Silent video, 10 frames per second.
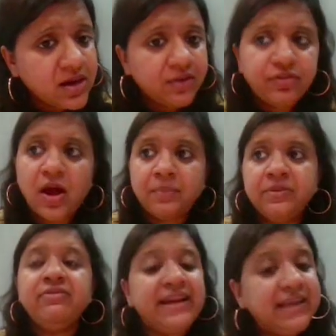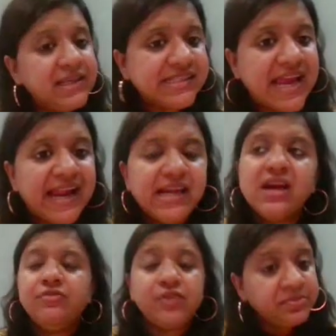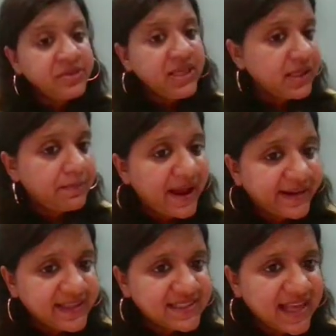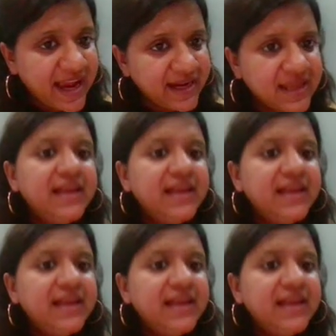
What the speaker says: from the vendor side, from the other party side?